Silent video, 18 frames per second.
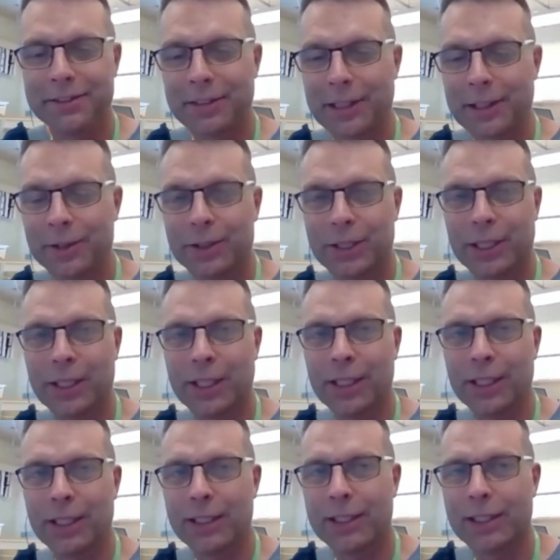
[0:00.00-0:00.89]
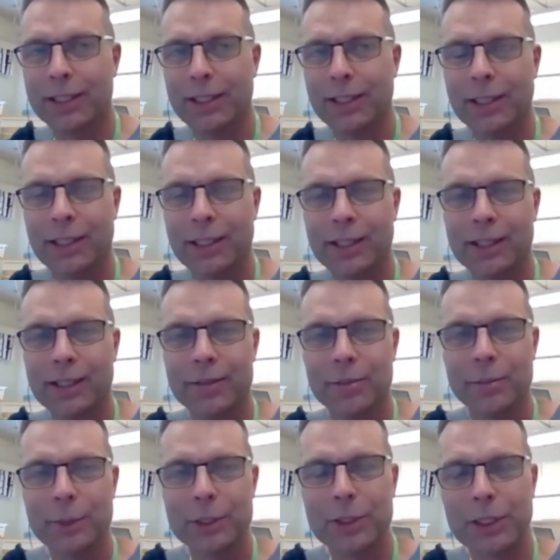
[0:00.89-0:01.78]
found any
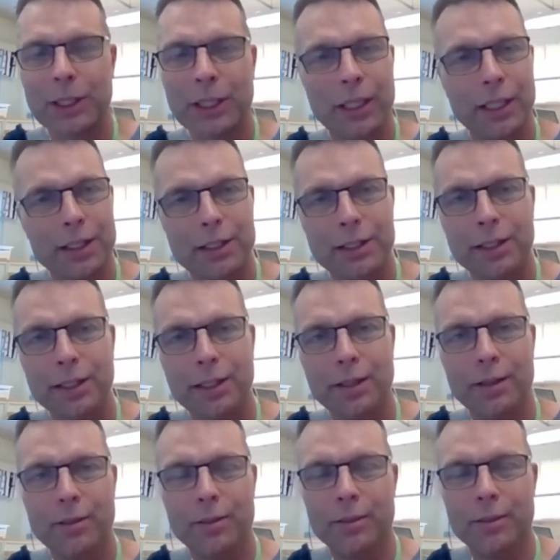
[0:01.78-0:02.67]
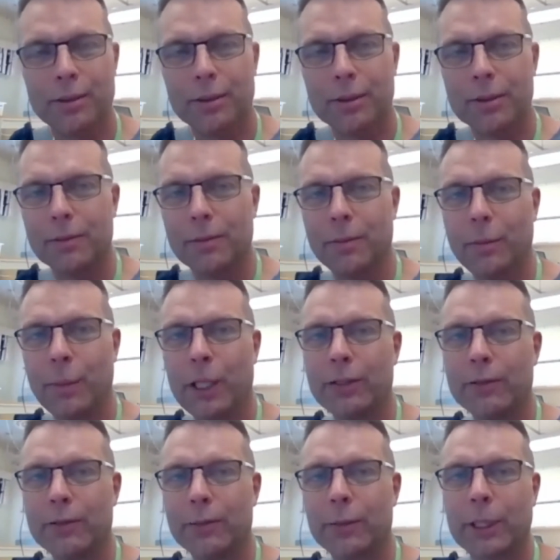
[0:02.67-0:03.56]
materials
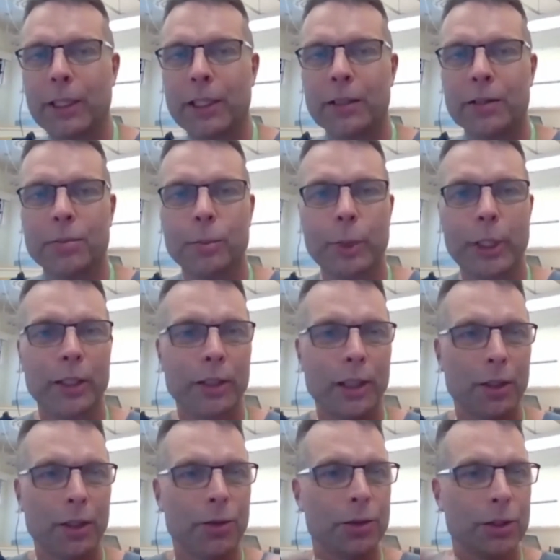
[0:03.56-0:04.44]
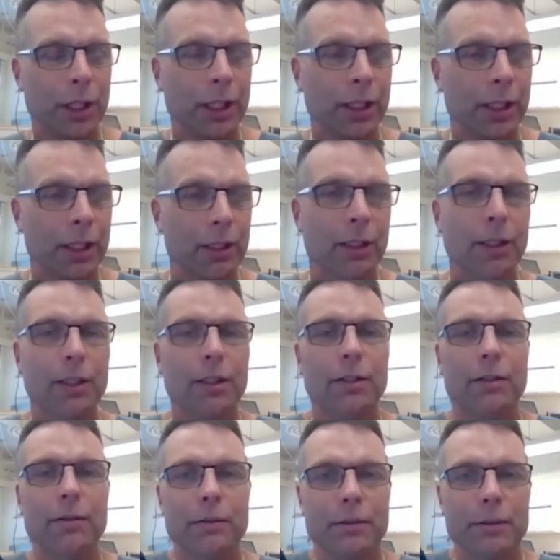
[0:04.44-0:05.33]
made by an outsider
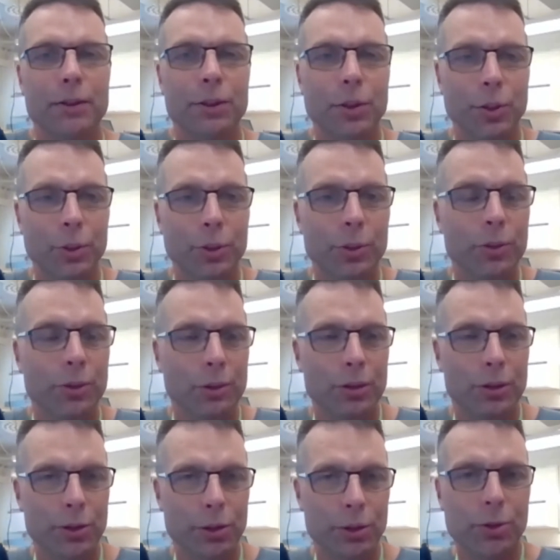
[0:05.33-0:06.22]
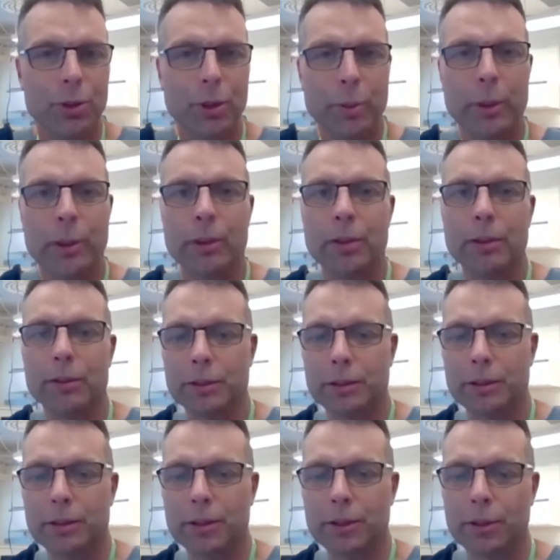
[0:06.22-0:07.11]
too suitable
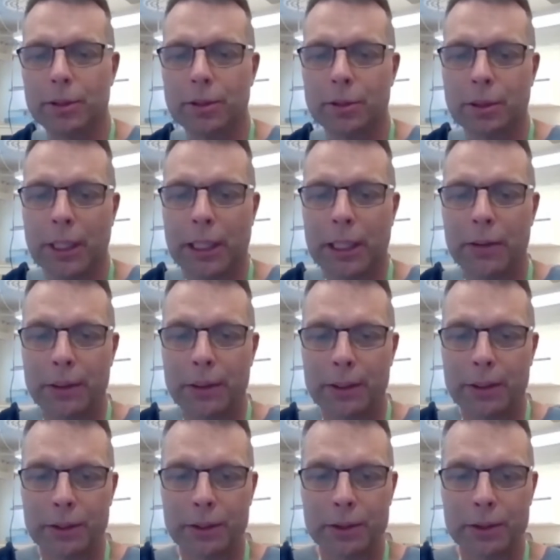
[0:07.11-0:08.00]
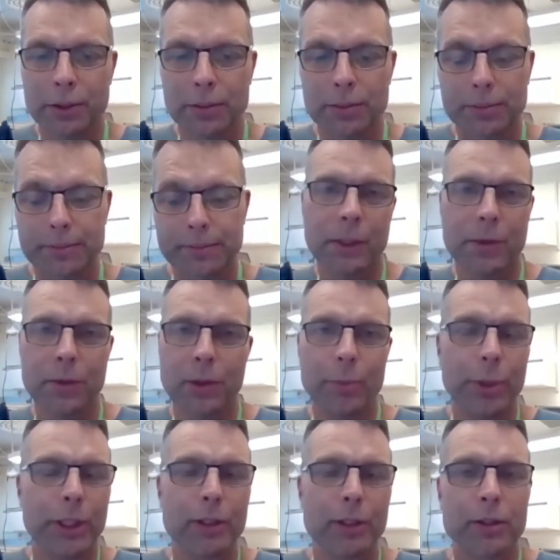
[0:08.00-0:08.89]
to our use, only
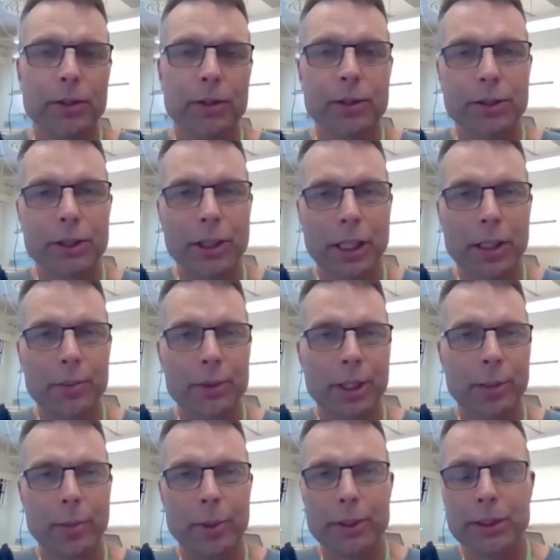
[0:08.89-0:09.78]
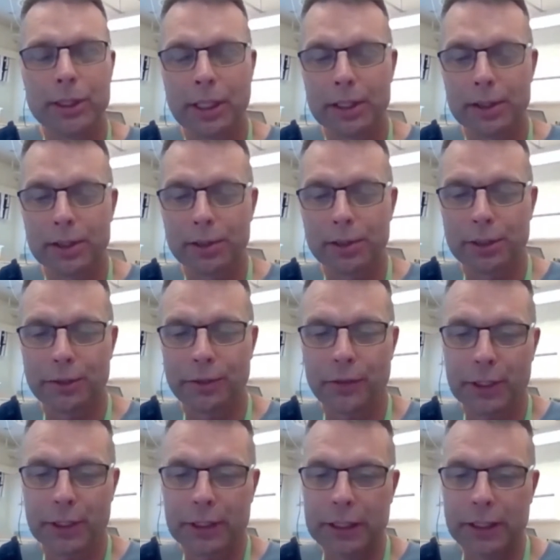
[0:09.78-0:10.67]
because the timetables are so
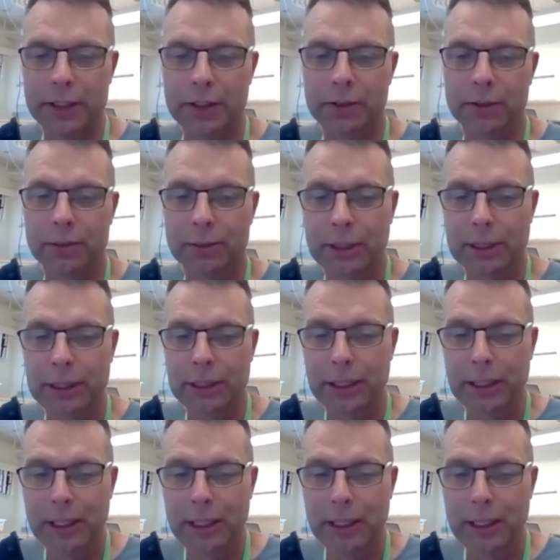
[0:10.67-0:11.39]
different and so on.